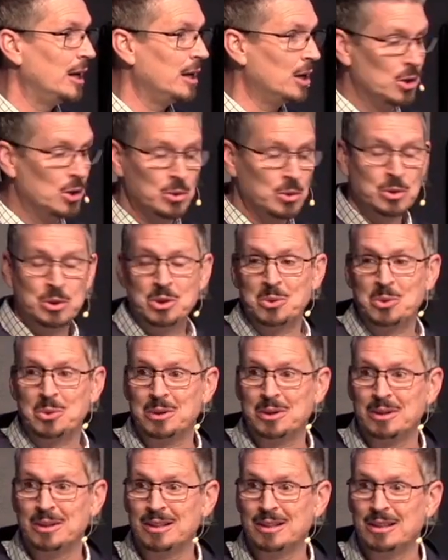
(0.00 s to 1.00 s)
I own
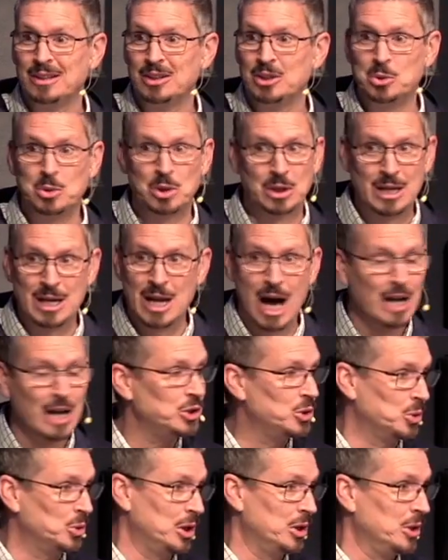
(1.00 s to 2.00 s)
you. You are
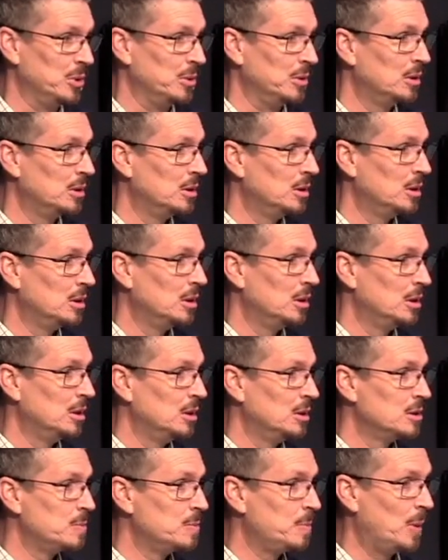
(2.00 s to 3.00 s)
not your own.
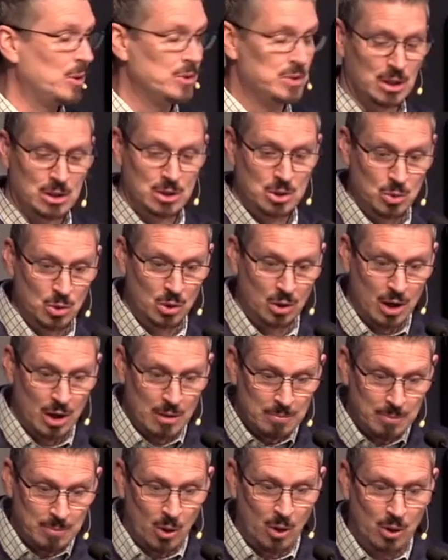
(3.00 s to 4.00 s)
As Paul said, you were
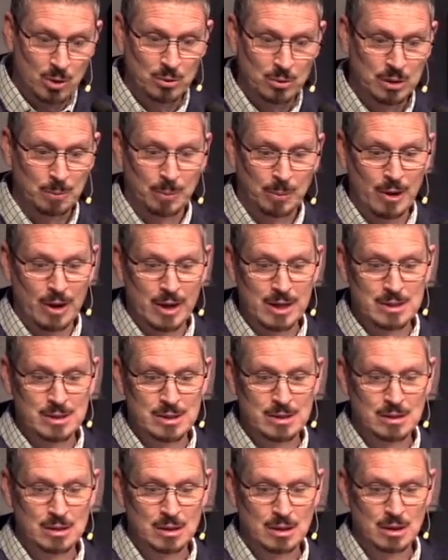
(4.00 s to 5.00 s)
bought with a
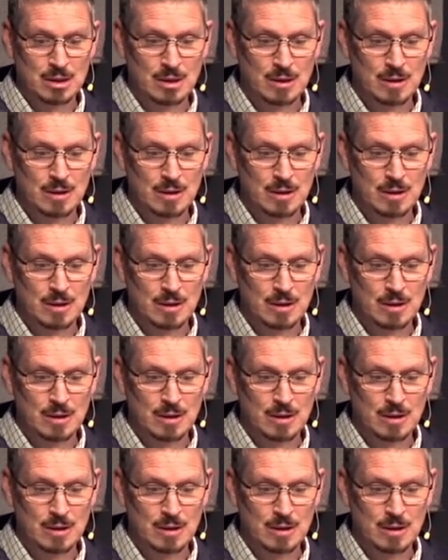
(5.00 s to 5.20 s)
price.